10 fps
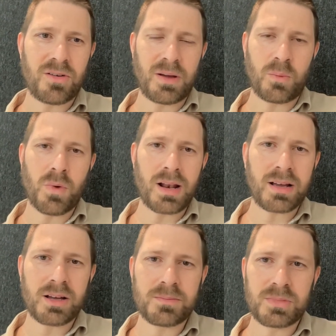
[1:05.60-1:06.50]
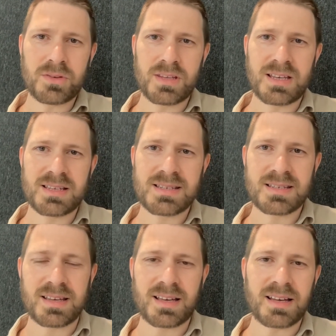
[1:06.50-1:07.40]
and welcome to
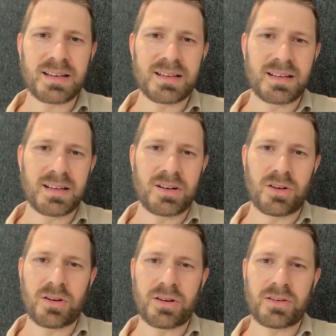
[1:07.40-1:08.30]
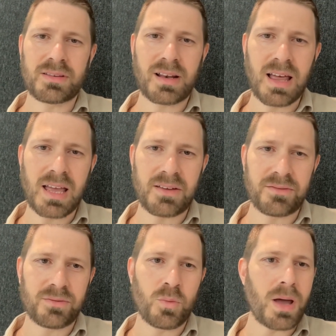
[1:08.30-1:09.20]
this LORIOT
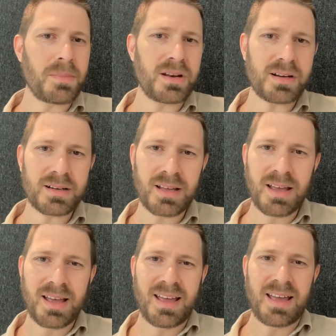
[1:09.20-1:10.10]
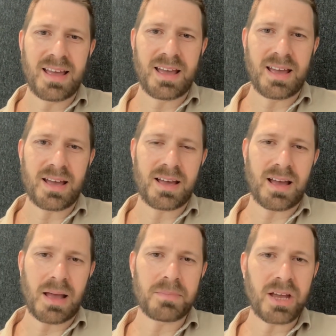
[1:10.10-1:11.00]
live webinar.
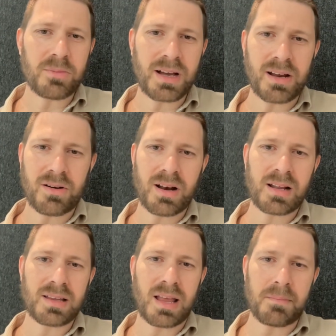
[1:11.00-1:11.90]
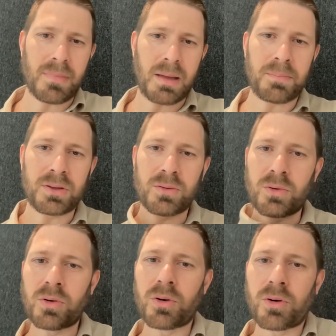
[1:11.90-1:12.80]
I'm Dario Macarrone, and I'm happy
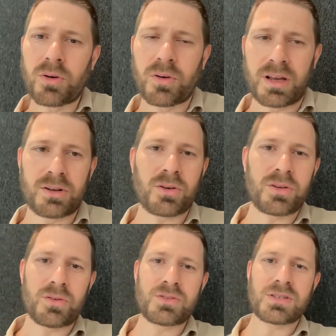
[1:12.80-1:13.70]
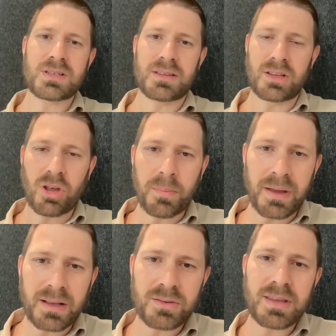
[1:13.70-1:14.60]
to introduce the
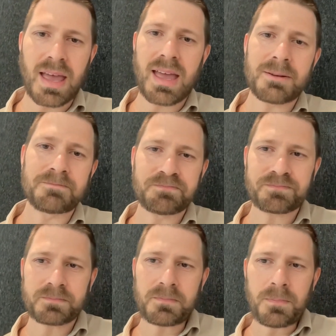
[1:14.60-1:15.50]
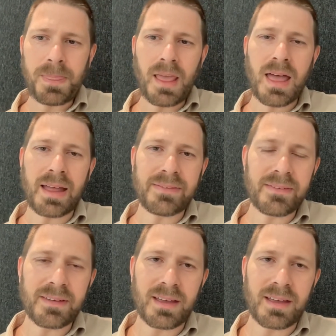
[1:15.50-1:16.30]
topic today. And